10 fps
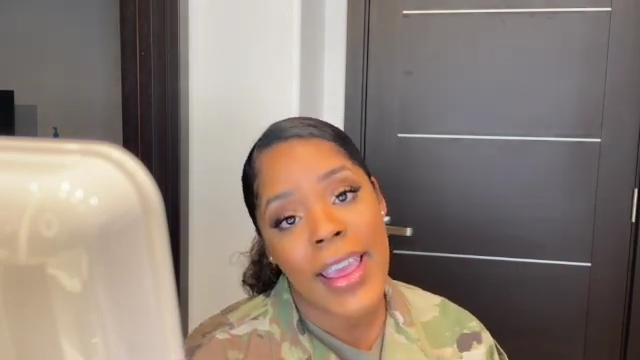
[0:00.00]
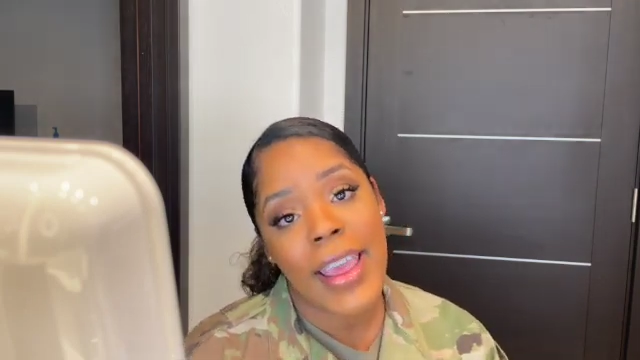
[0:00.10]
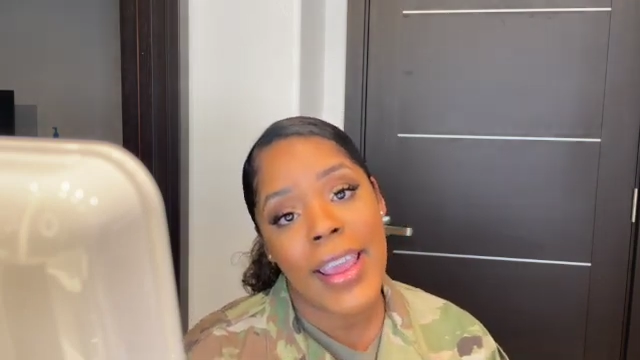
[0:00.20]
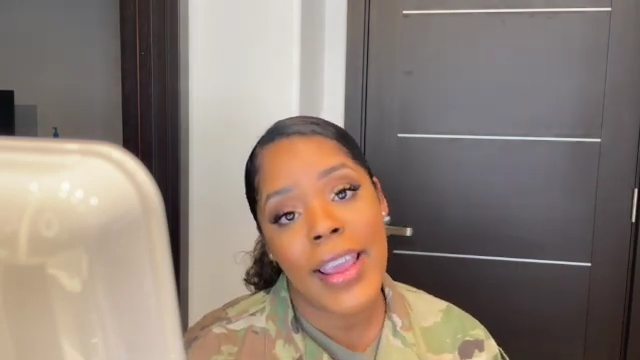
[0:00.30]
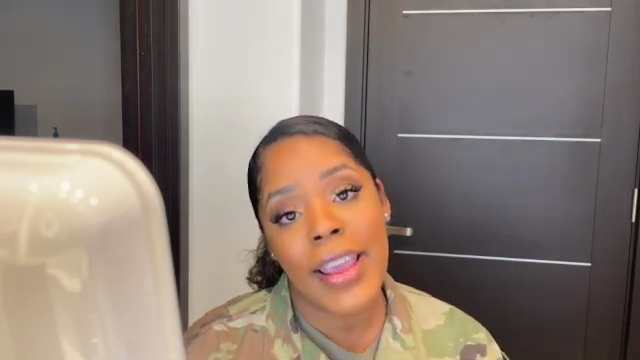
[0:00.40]

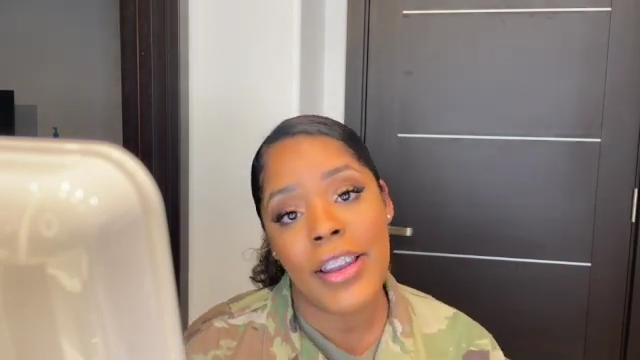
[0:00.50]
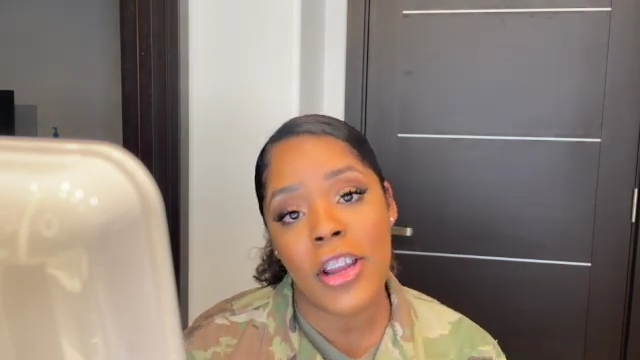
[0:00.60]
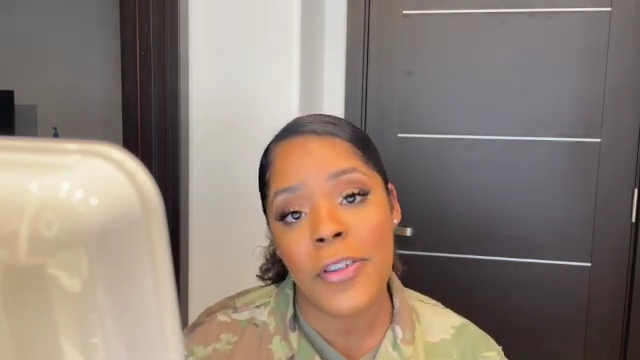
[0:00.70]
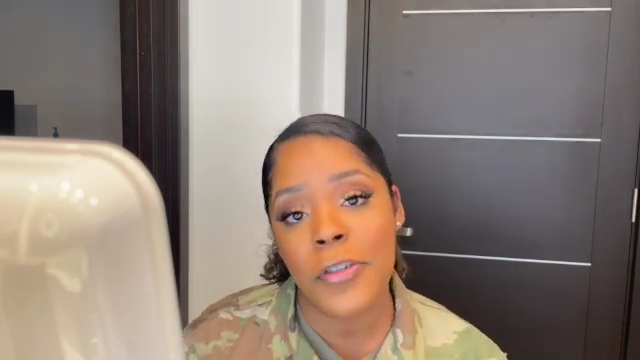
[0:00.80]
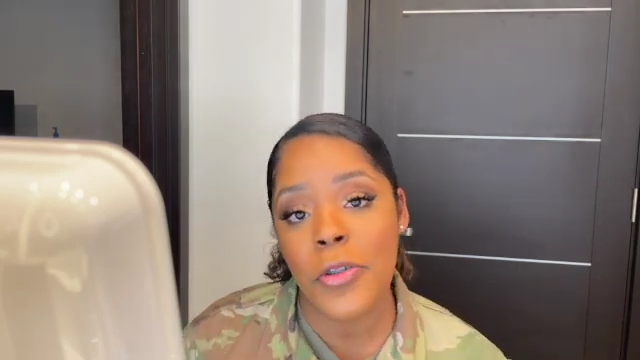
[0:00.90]
And if
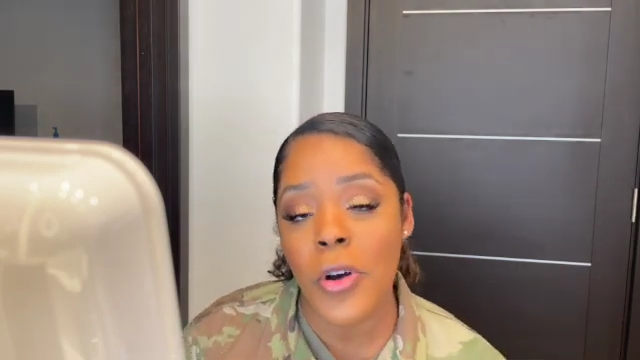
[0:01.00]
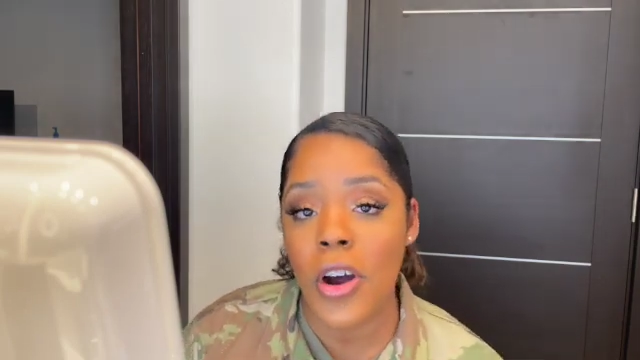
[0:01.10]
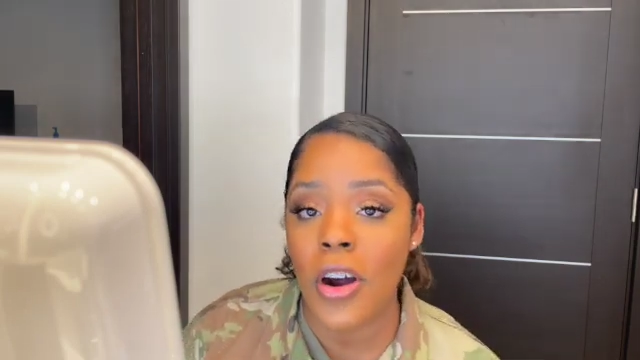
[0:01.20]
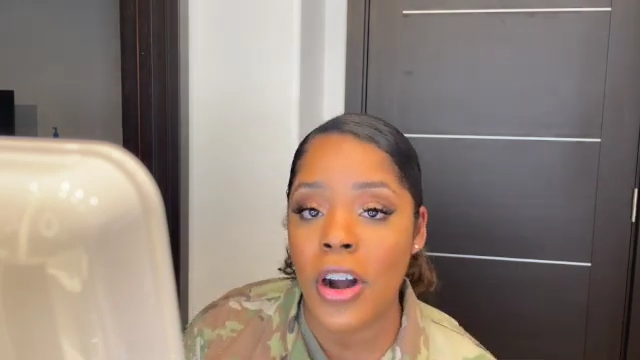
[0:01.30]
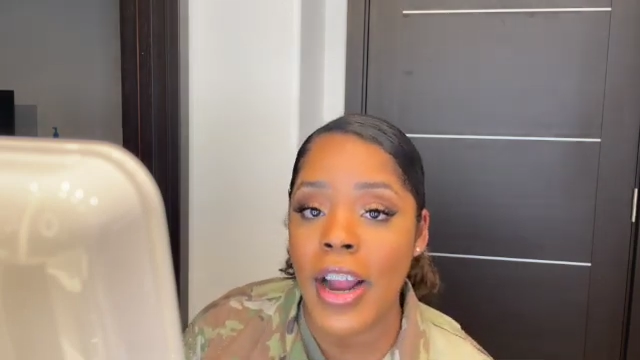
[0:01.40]
you
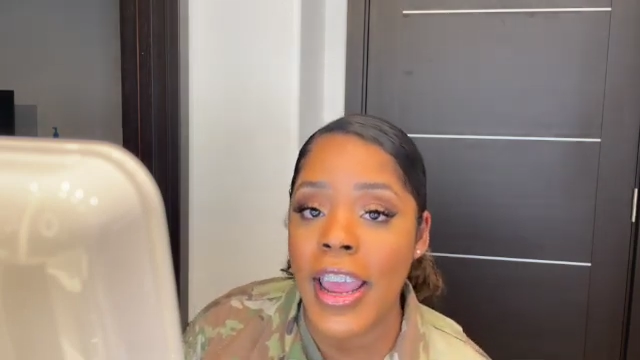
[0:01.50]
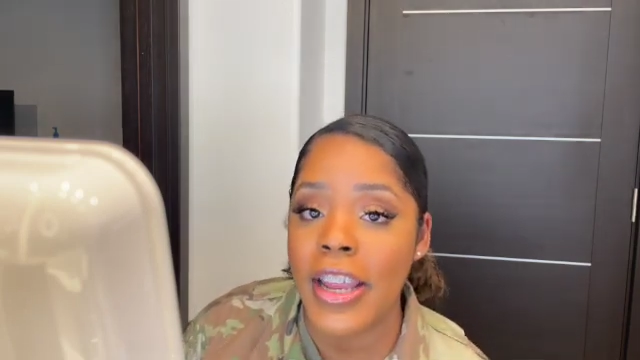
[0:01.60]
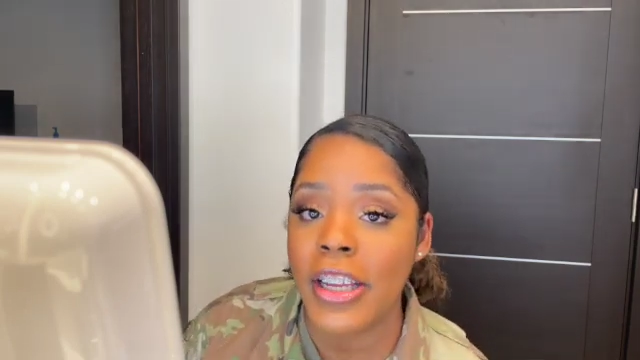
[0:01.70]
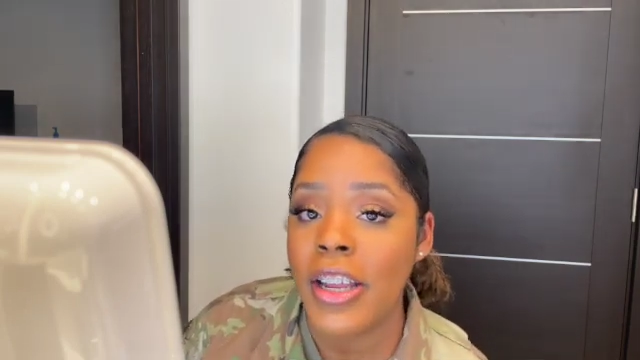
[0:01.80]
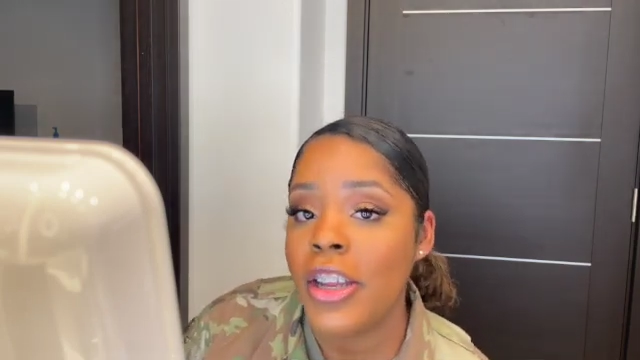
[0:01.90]
are a
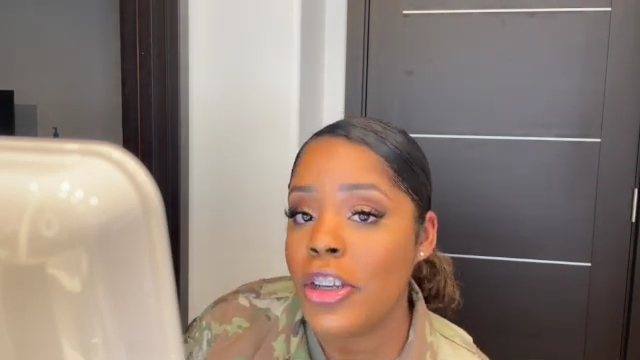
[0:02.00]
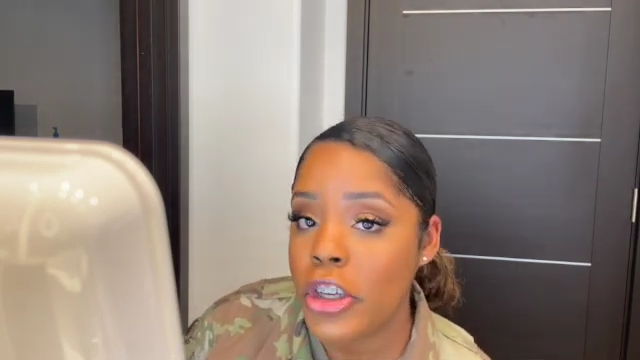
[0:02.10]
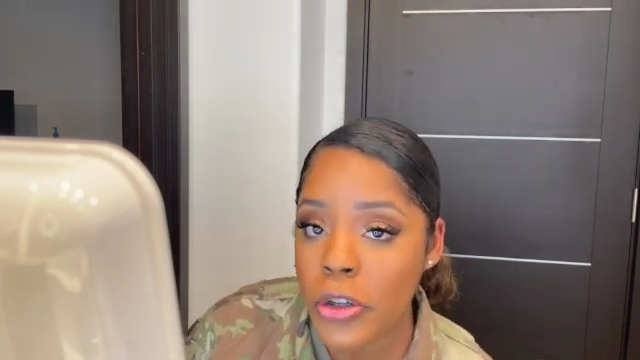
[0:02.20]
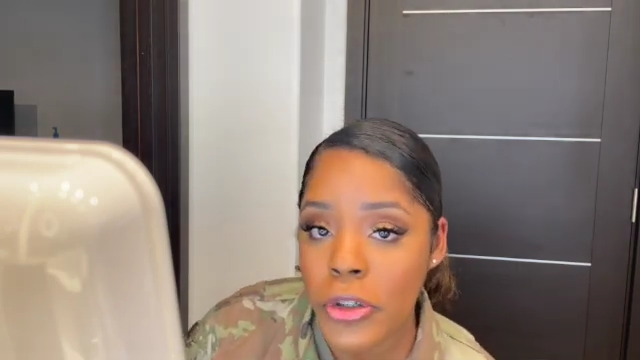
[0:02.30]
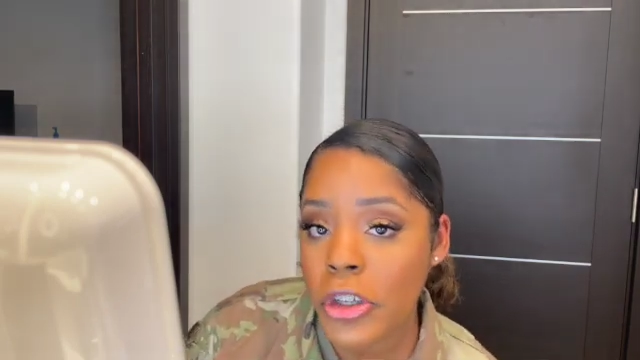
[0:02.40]
new
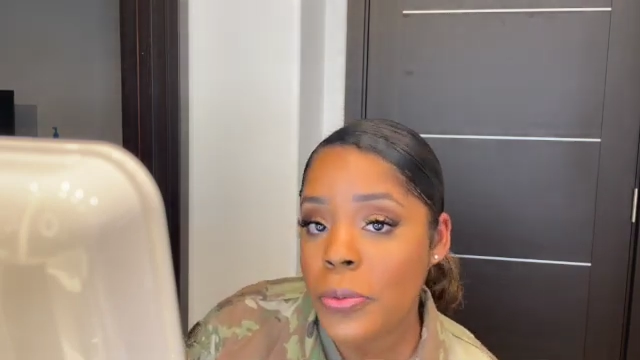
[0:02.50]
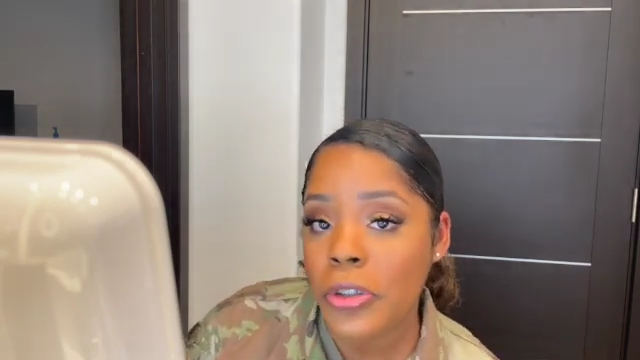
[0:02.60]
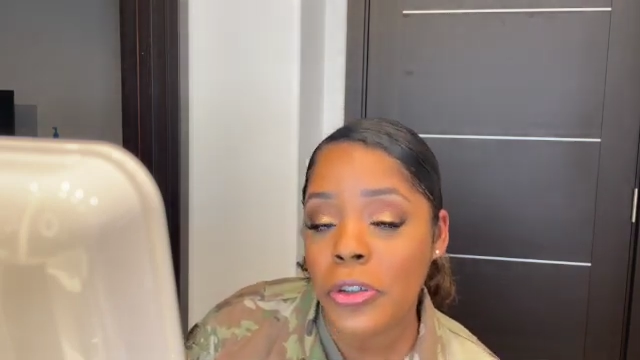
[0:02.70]
YouTuber